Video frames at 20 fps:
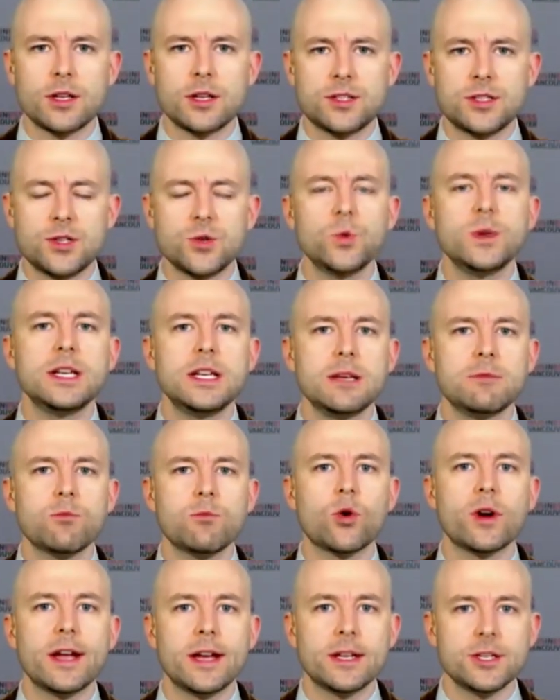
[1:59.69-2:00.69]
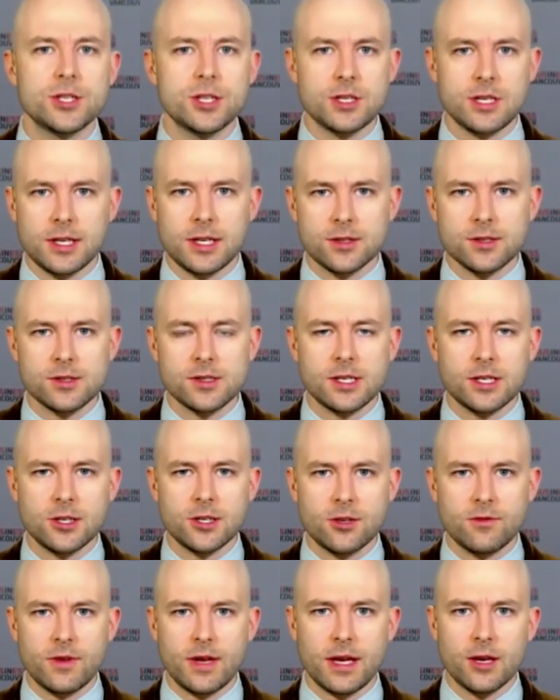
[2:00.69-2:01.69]
Uh, do we need more engineers
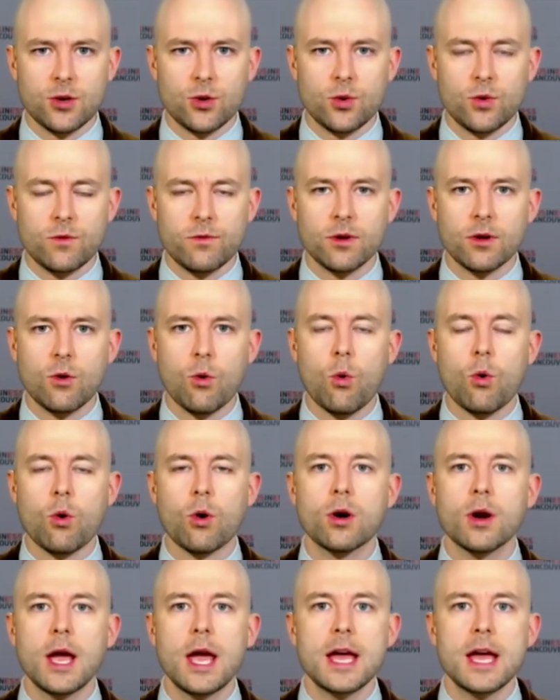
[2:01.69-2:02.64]
here in Vancouver, or